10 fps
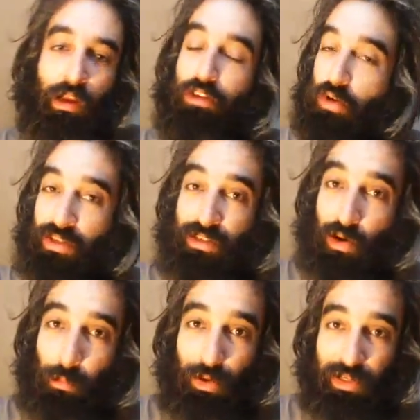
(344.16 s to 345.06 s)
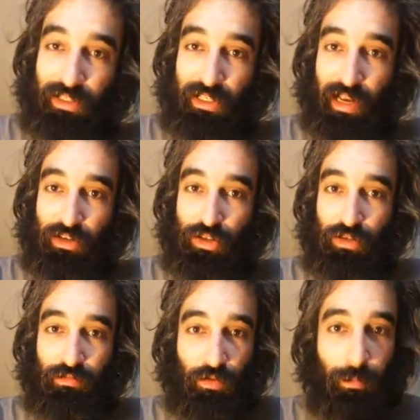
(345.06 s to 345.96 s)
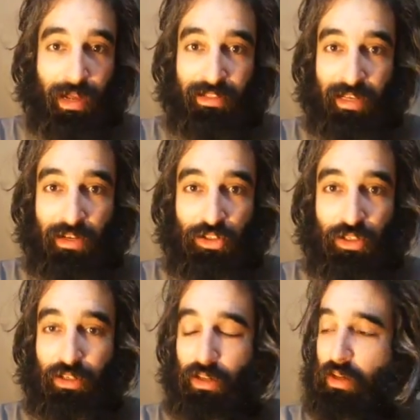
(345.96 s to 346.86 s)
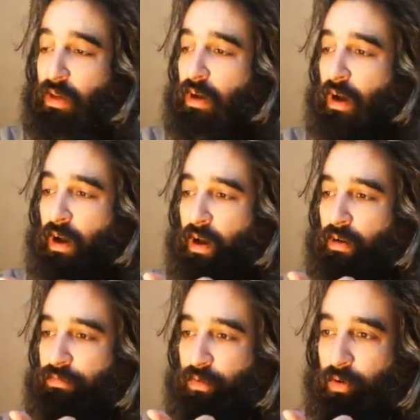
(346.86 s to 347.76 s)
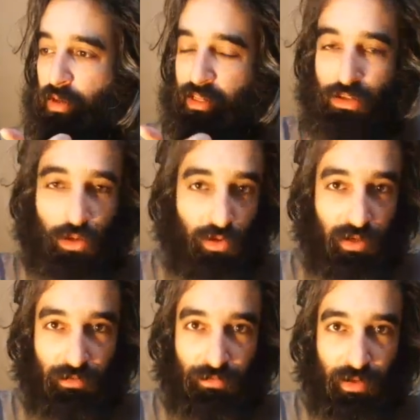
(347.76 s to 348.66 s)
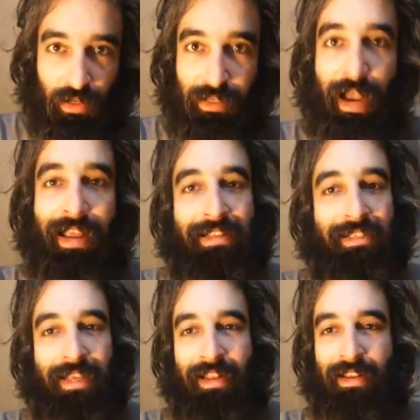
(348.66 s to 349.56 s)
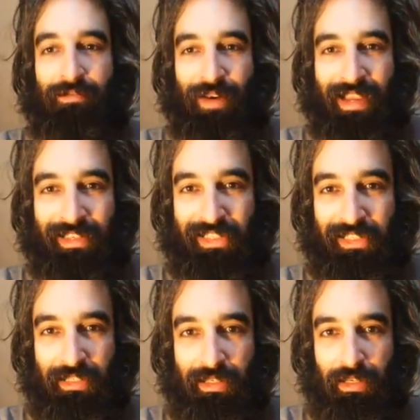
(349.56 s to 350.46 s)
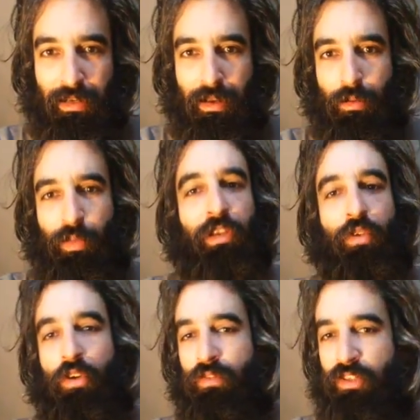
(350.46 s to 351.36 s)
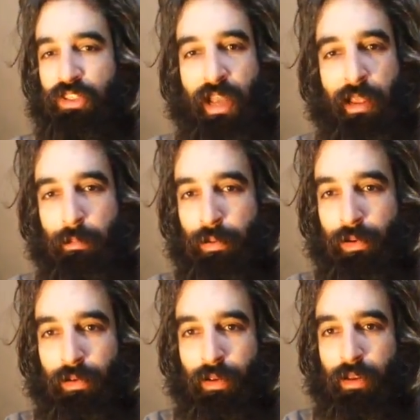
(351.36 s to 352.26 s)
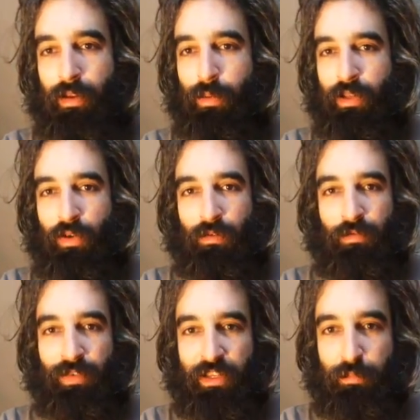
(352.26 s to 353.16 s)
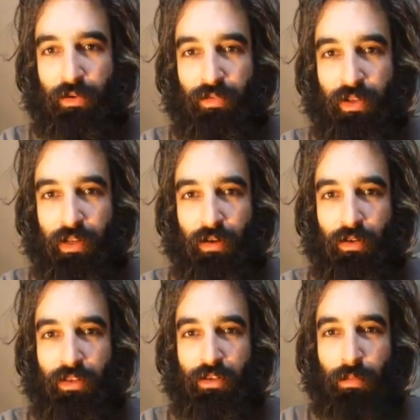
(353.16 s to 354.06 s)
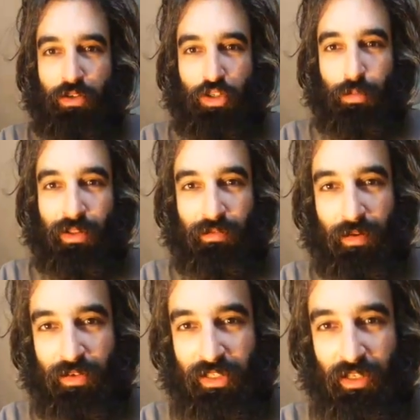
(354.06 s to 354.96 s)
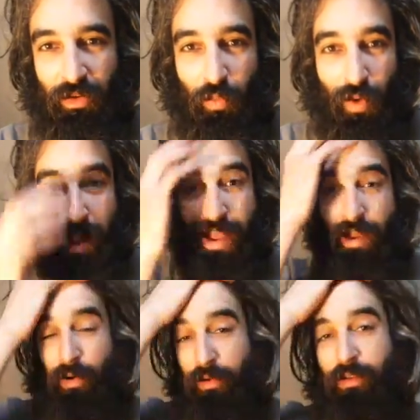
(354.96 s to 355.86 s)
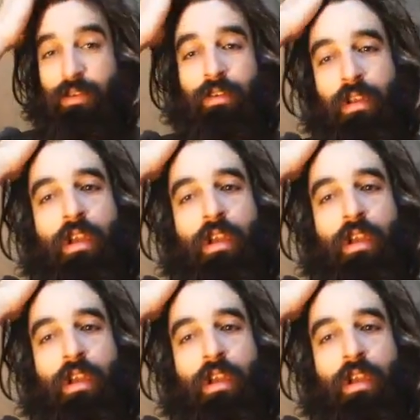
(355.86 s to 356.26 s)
you can still book a sesh for meditation, uh, for intuitive guidance and advice. We can do it over Skype. You know, we can do it over Facebook video. This is the most jubilant I've ever seen you. Wow, dude.